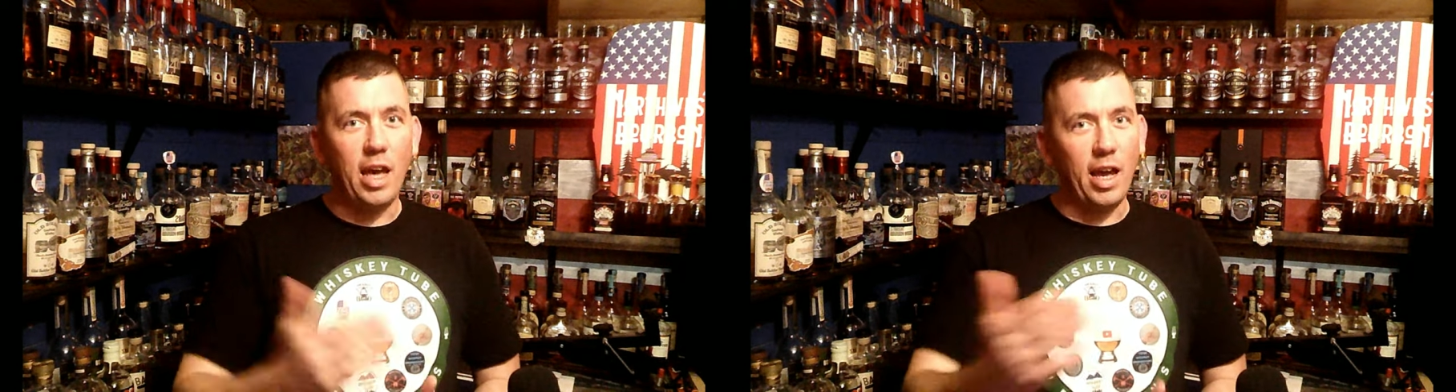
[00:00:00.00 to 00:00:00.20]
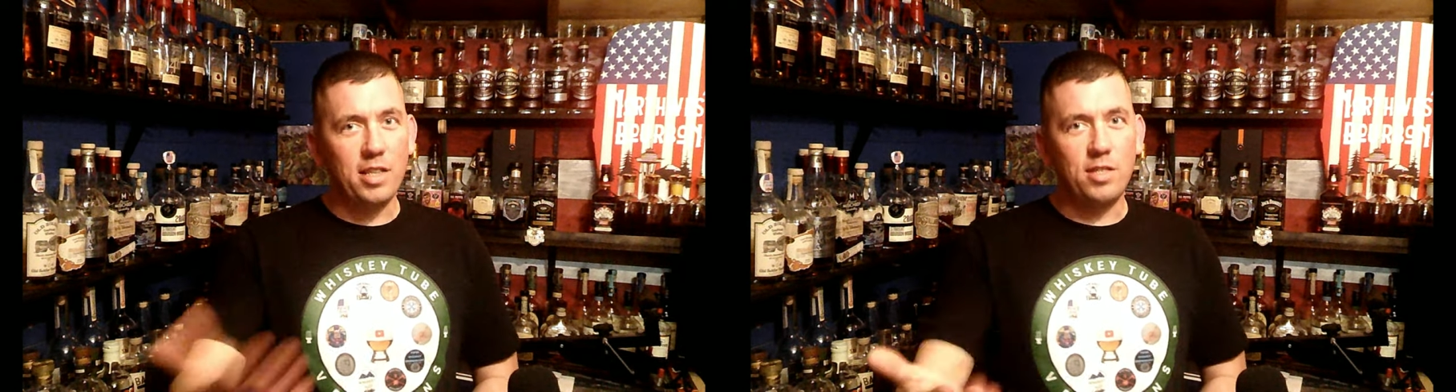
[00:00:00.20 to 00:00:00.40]

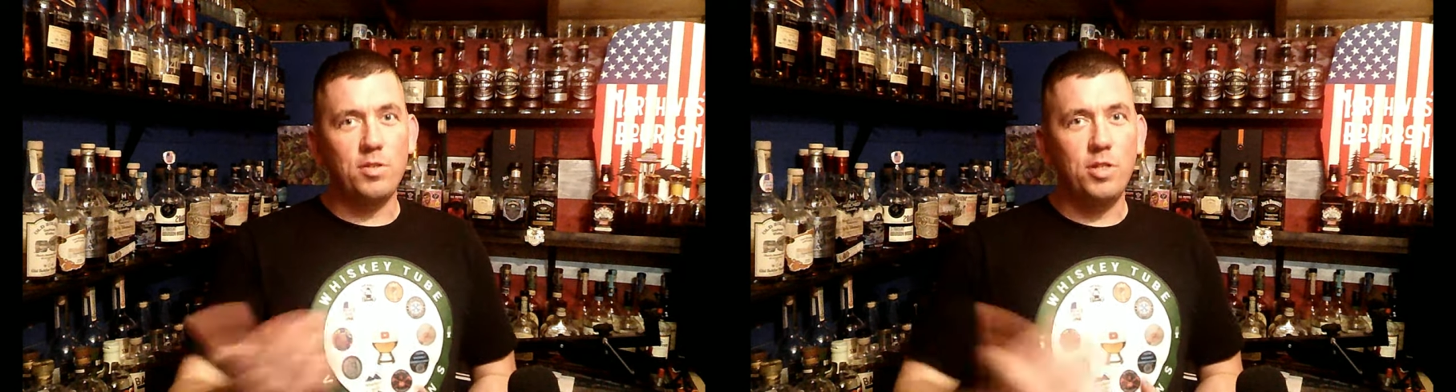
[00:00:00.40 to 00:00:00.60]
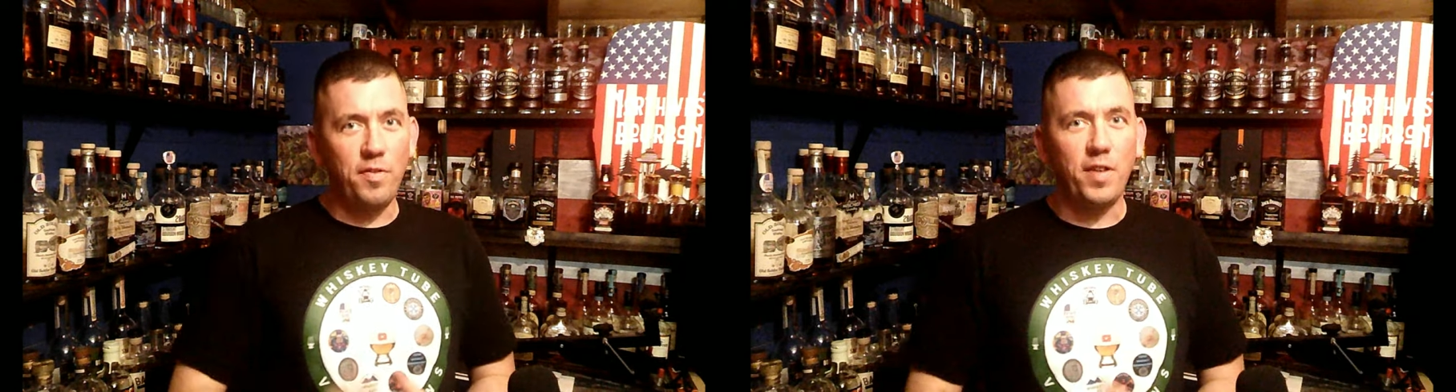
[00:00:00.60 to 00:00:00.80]
as
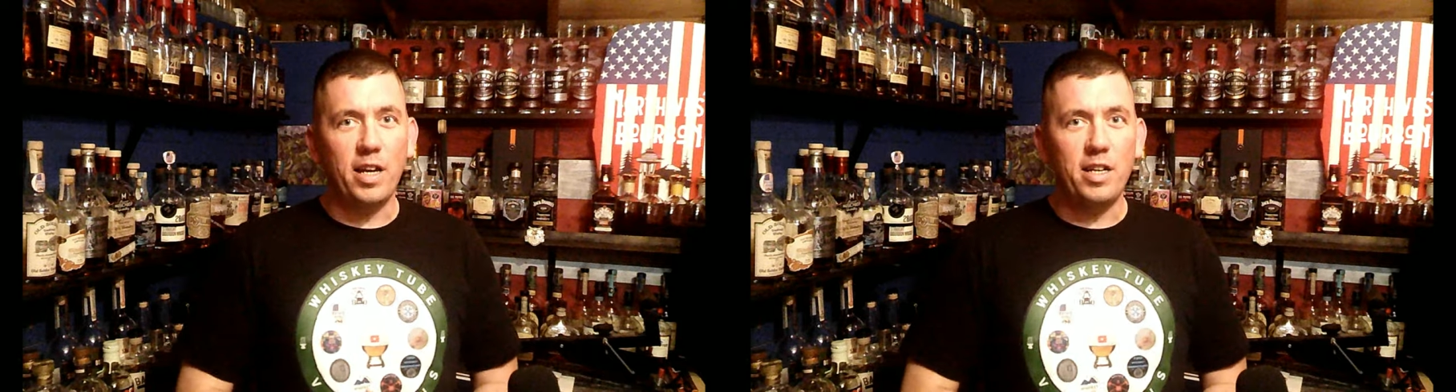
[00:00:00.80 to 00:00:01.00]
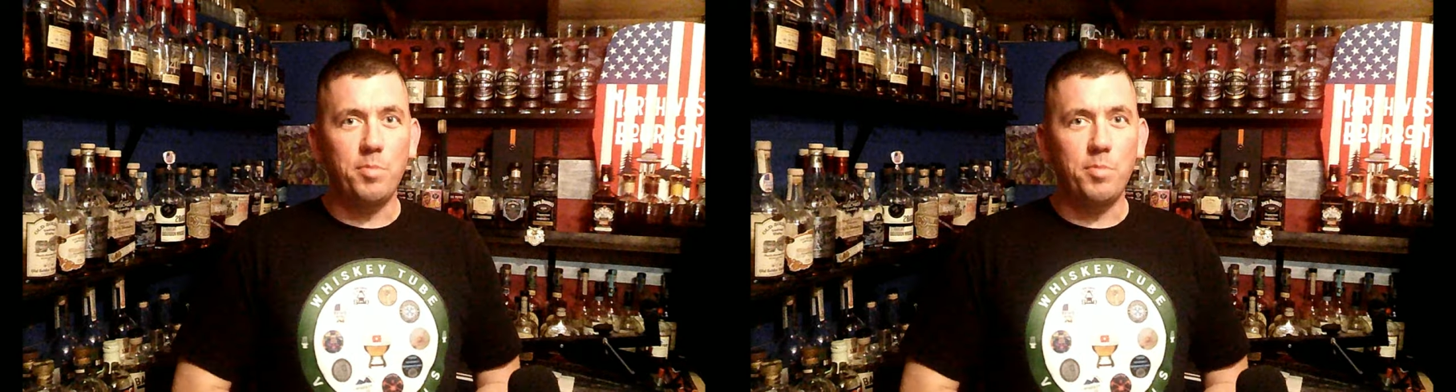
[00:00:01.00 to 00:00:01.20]
you
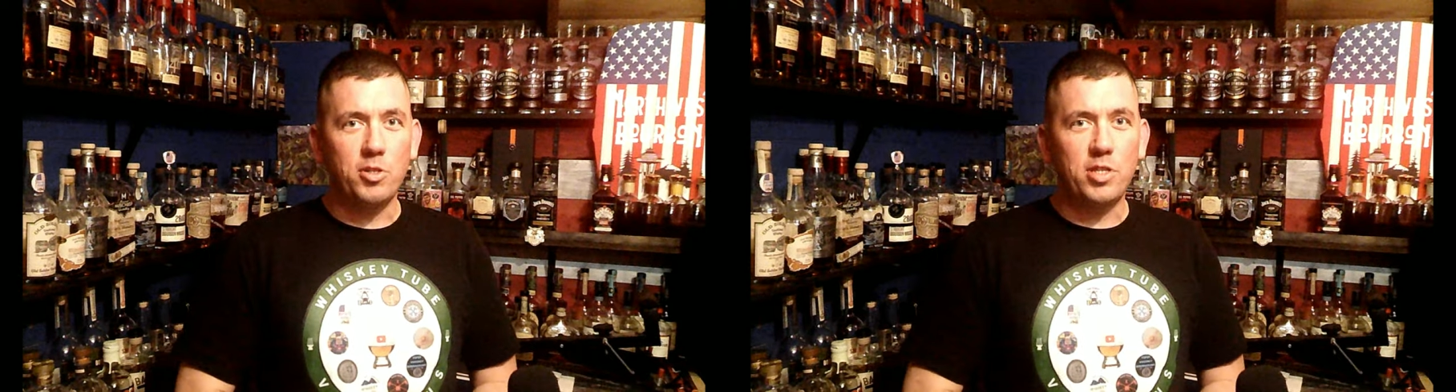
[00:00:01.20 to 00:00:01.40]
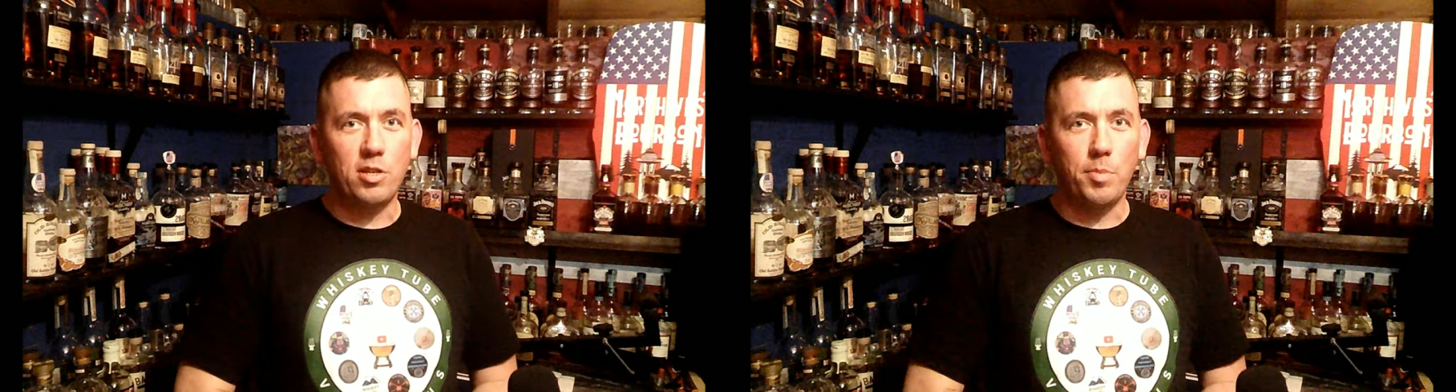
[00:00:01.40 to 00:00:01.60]
find in
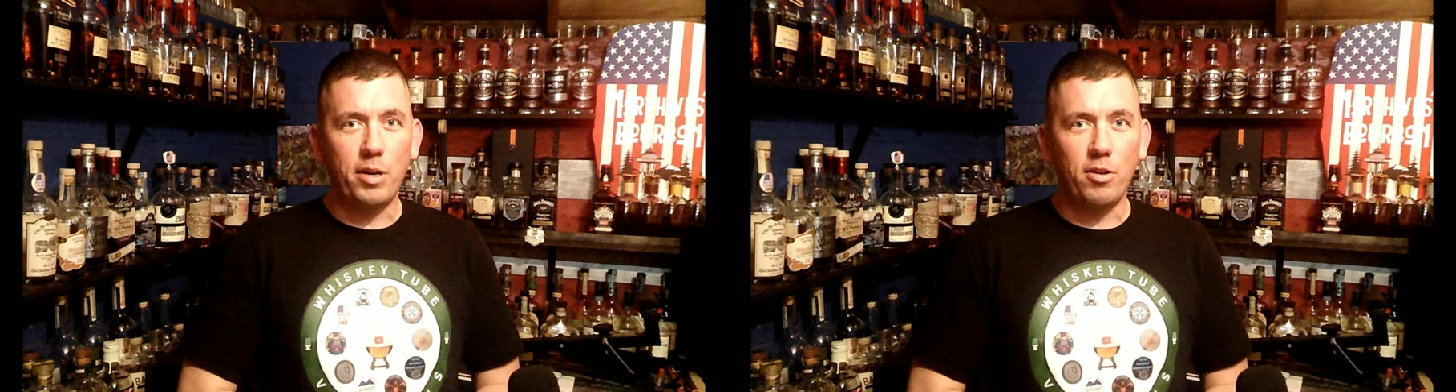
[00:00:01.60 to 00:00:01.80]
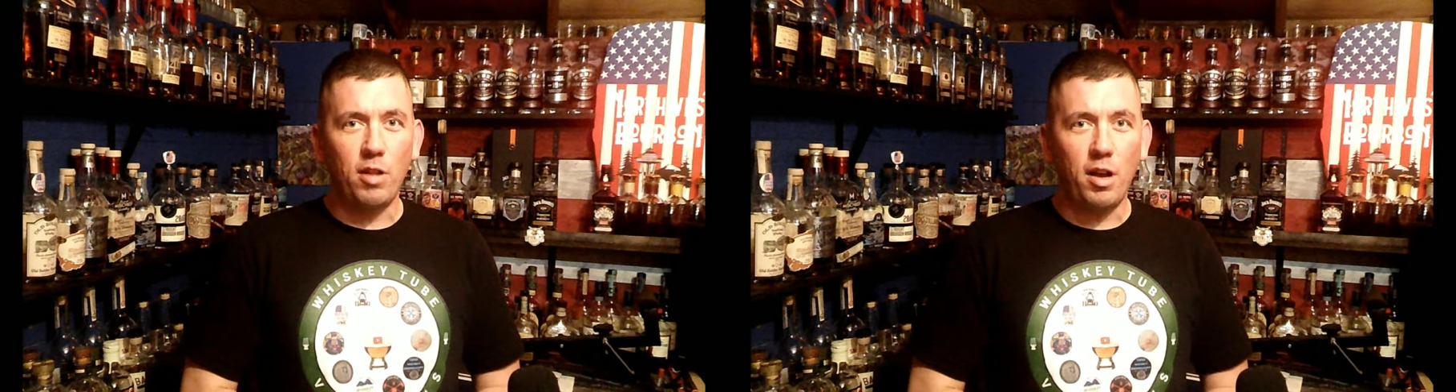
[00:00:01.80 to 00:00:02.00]
most single
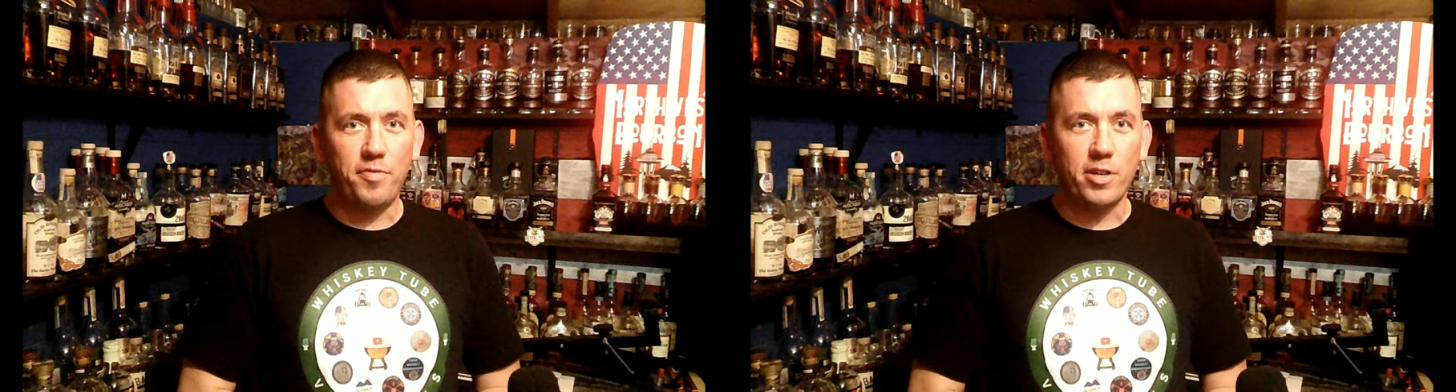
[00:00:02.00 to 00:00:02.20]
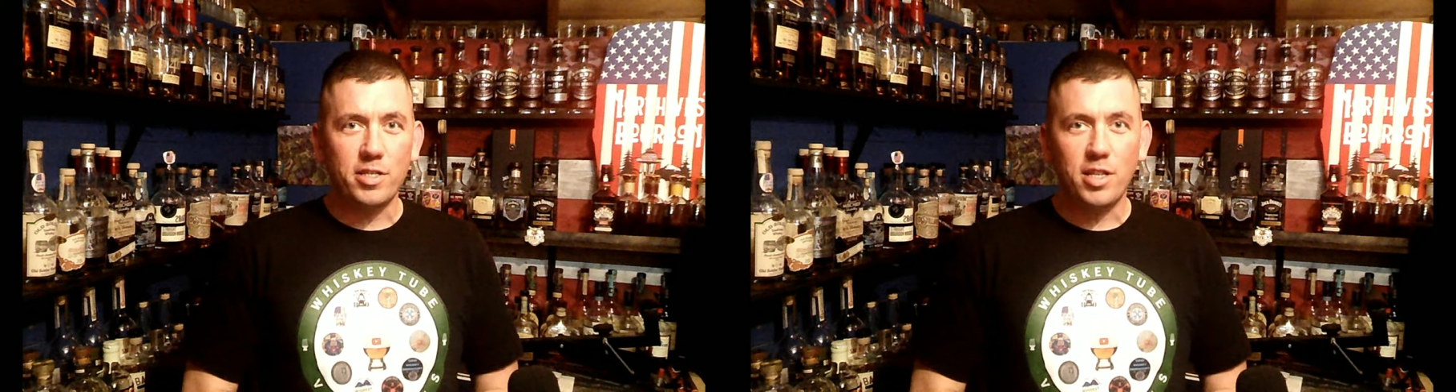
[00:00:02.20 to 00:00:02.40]
barrel
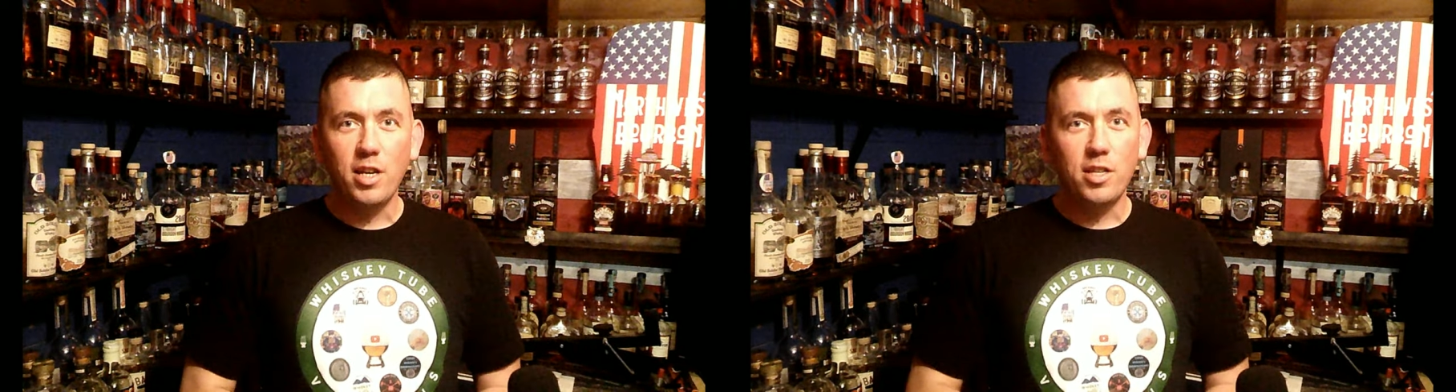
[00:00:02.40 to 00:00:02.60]
offerings.